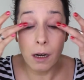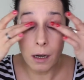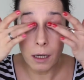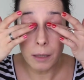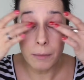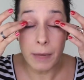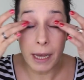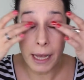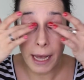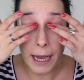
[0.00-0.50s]

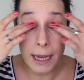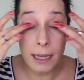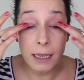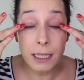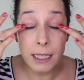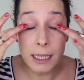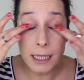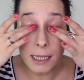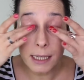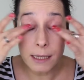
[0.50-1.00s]
on my
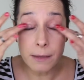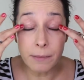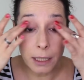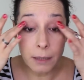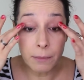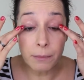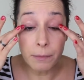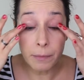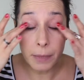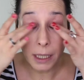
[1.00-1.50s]
eyelids
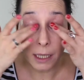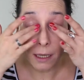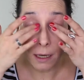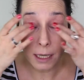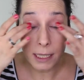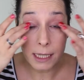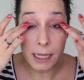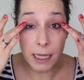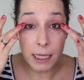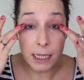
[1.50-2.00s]

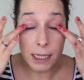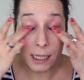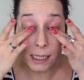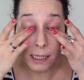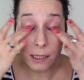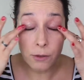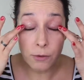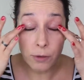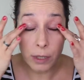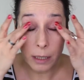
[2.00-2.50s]
because
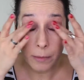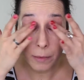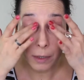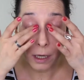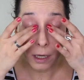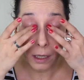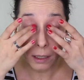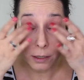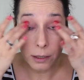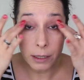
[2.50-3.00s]
this cream
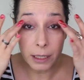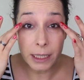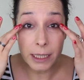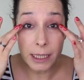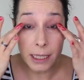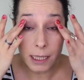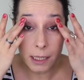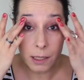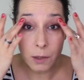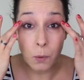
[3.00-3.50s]
color
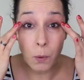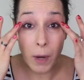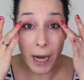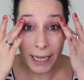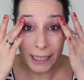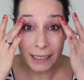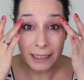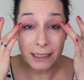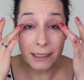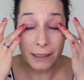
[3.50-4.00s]
is
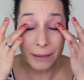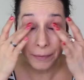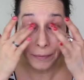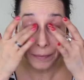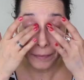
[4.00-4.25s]
quite